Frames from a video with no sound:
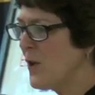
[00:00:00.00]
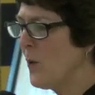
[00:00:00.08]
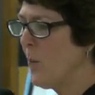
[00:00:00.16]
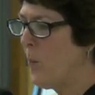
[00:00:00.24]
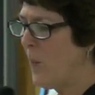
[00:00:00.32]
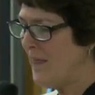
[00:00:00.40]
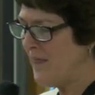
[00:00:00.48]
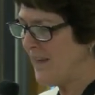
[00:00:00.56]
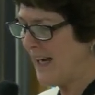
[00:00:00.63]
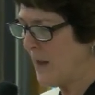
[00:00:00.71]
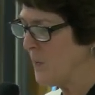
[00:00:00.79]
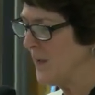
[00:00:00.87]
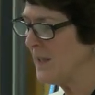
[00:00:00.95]
so one thing
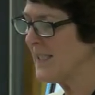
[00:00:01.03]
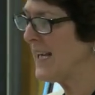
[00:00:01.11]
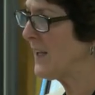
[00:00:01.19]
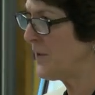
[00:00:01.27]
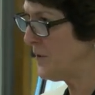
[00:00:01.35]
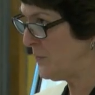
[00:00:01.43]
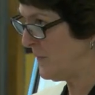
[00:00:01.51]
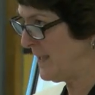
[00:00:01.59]
I will tell you